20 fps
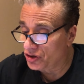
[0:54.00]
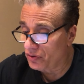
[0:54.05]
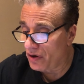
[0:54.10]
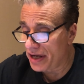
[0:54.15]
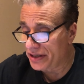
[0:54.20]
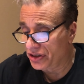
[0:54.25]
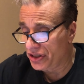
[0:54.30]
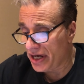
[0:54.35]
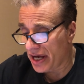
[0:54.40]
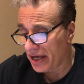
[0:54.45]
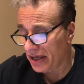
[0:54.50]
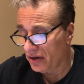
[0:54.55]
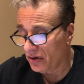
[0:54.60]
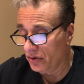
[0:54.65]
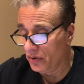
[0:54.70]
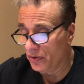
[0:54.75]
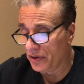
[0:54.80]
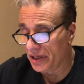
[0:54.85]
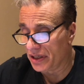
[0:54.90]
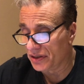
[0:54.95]
Trottier,
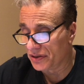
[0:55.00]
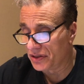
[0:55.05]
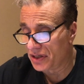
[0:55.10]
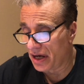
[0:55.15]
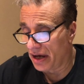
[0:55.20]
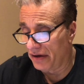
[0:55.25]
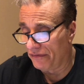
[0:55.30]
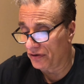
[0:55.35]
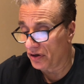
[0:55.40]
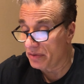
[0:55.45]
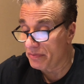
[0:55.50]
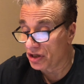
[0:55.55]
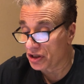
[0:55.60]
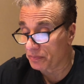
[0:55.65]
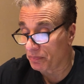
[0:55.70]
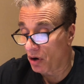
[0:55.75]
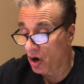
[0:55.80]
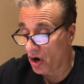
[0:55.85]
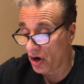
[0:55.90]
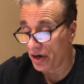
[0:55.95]
who is very
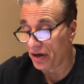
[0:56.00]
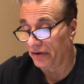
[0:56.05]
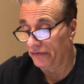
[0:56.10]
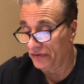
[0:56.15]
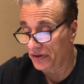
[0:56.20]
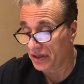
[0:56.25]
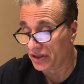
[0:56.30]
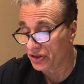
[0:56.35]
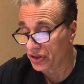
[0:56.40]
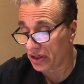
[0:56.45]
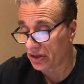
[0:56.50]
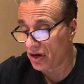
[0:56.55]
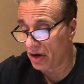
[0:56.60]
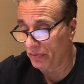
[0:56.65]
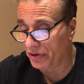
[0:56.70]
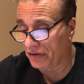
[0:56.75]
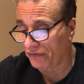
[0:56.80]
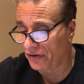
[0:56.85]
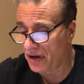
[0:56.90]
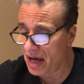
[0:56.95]
much part of the Sick
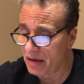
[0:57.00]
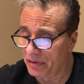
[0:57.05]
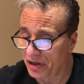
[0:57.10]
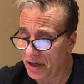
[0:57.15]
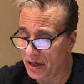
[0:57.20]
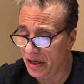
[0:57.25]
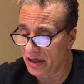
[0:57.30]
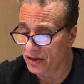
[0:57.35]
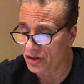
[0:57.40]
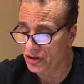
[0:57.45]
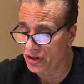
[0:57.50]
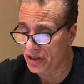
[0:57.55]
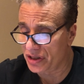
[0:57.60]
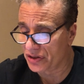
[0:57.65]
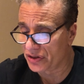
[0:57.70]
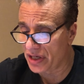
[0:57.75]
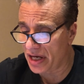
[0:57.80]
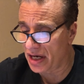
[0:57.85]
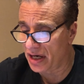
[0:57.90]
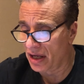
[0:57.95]
Not Weak family. And she
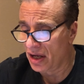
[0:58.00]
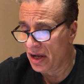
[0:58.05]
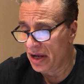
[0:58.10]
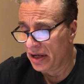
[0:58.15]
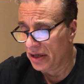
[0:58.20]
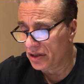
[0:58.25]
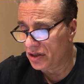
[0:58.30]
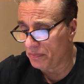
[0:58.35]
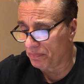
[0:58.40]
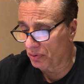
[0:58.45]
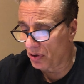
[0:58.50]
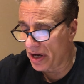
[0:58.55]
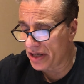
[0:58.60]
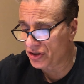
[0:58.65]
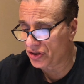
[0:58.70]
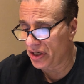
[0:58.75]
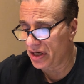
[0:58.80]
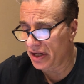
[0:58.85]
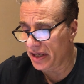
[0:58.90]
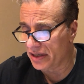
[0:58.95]
said,
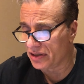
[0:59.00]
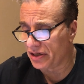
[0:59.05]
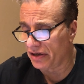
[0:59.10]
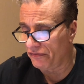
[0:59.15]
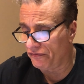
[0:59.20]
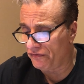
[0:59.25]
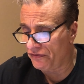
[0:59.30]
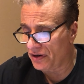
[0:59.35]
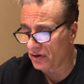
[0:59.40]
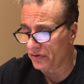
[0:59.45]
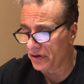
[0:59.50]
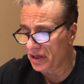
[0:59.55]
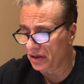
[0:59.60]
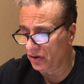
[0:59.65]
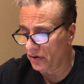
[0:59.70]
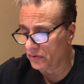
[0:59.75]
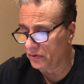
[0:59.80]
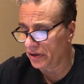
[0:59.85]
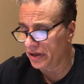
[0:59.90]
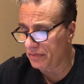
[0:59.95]
depression is a very
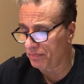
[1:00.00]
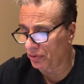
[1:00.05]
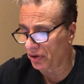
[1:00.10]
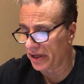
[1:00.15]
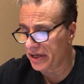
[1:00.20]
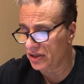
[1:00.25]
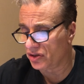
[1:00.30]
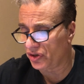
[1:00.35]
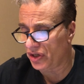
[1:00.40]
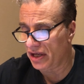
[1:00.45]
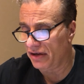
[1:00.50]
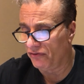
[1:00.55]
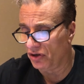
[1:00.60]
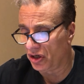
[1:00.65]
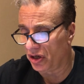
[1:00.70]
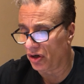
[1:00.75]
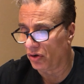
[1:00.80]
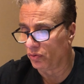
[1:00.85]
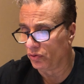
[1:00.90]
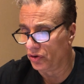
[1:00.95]
lonely place,
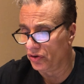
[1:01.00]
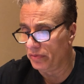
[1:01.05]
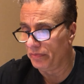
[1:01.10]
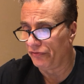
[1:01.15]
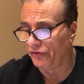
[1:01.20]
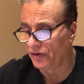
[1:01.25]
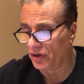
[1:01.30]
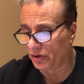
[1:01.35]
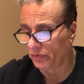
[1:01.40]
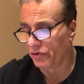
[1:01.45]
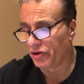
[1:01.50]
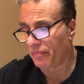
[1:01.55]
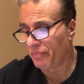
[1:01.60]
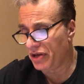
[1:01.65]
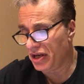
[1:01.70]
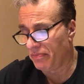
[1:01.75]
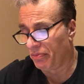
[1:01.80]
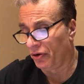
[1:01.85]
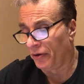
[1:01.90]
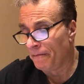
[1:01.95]
even in a room filled with
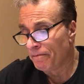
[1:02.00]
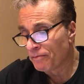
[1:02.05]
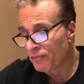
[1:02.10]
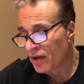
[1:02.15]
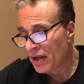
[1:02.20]
people.